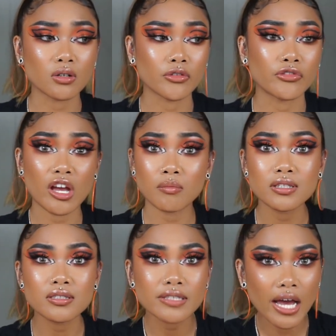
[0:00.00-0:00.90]
or
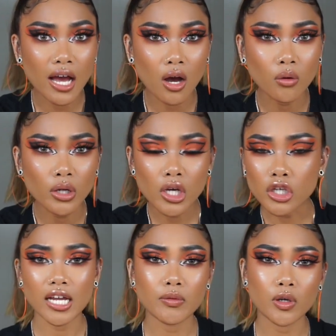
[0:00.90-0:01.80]
families in town,
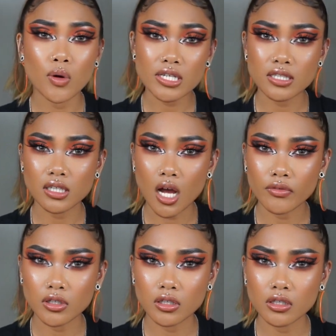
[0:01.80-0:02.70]
I can request a
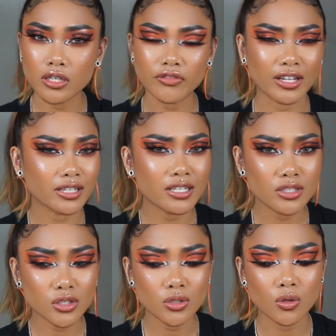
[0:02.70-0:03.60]
cover if I need
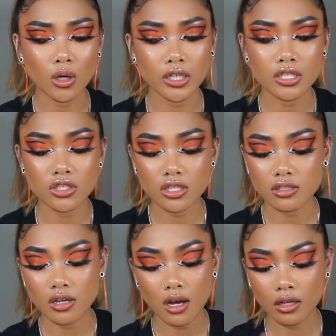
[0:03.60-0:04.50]
to, or I can just
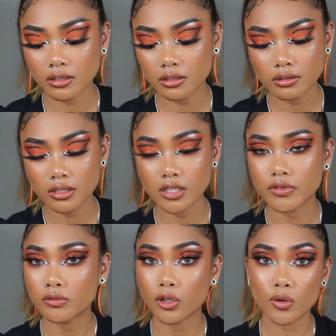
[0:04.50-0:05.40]
not
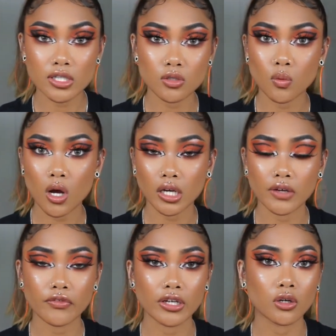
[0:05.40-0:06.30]
even request a walk
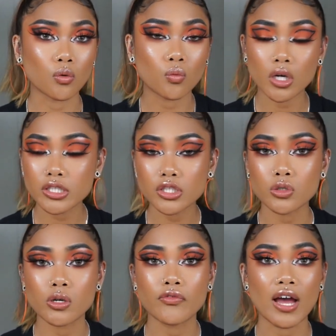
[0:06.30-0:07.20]
if I don't want
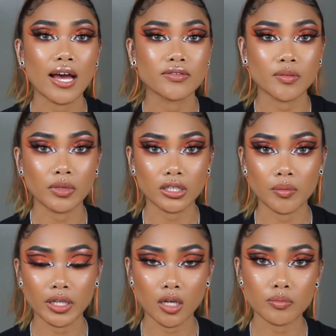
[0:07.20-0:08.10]
to, if I have something
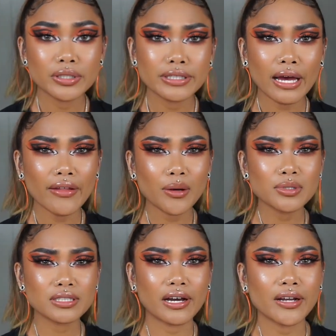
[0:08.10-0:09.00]
coming up. But yeah, that
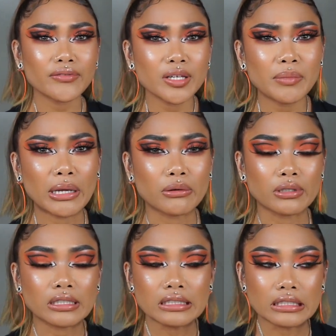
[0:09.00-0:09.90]
was kind of like my
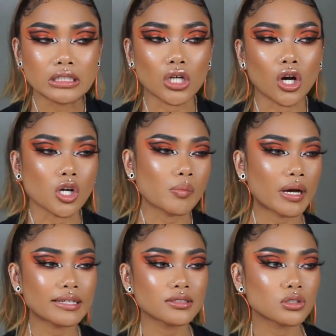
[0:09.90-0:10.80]
crazy dog
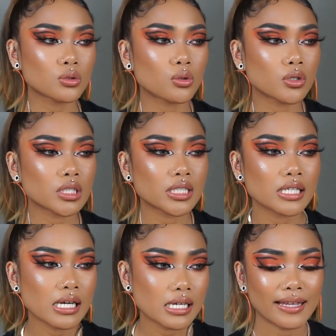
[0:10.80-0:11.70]
bite story.
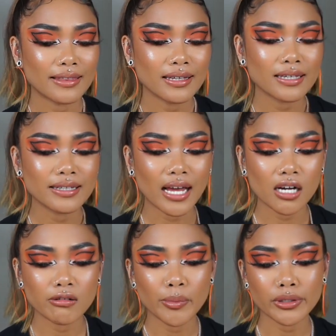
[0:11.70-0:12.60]
I think now
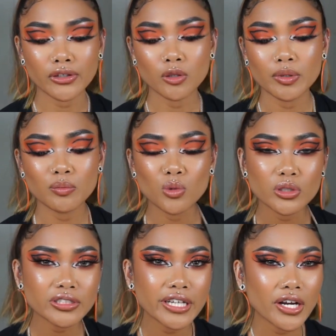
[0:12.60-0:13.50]
I'm a little bit more
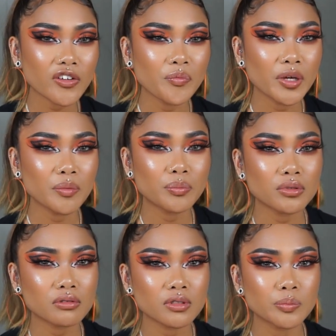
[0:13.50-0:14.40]
scared of pit
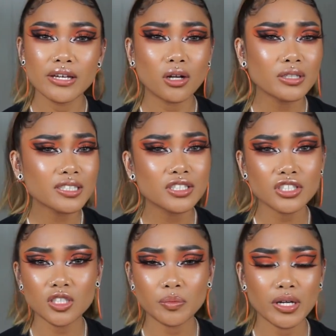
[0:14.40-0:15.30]
bulls. It honestly
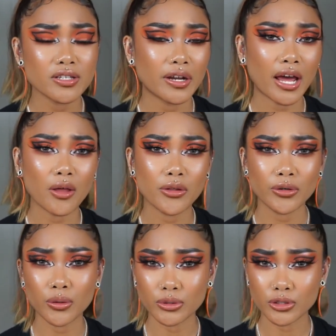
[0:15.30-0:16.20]
just depends on how their
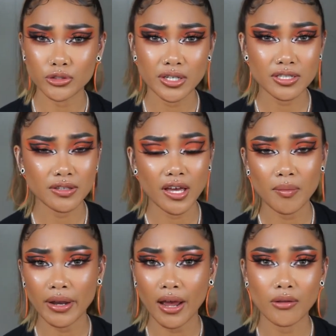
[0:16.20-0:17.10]
owner treats them
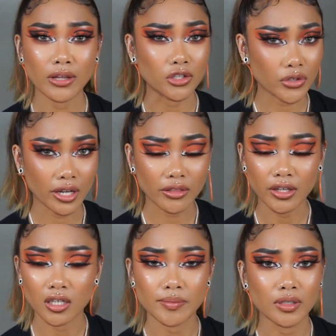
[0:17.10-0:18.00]
and how they train
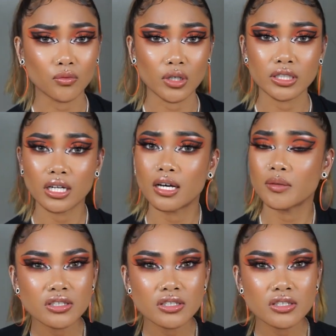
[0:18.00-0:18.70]
them and whatnot.